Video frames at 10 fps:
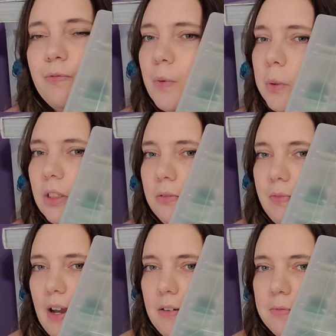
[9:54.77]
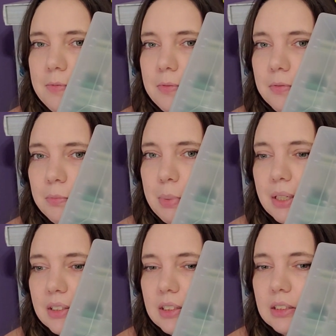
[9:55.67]
4 or 5
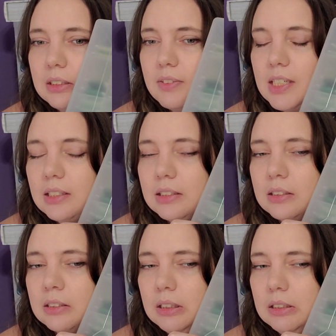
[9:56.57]
boxes of these.